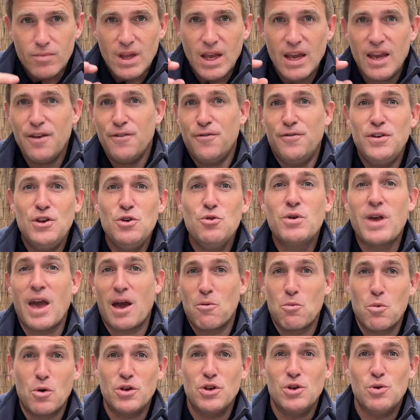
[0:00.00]
if you get
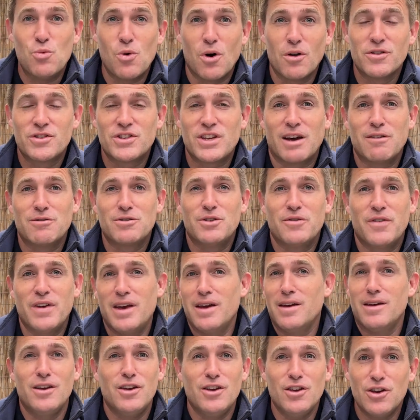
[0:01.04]
what you want out of
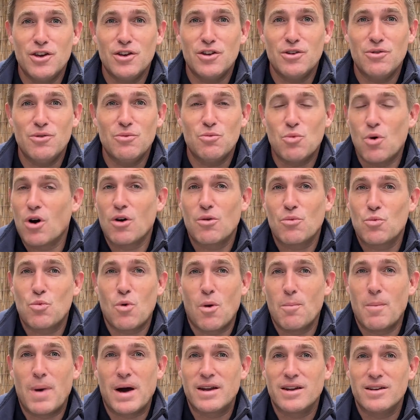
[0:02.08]
it,
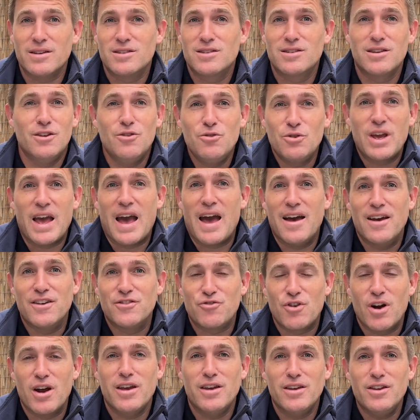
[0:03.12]
what matters? Who cares,
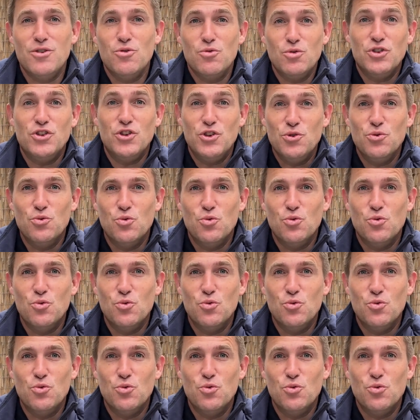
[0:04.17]
right? You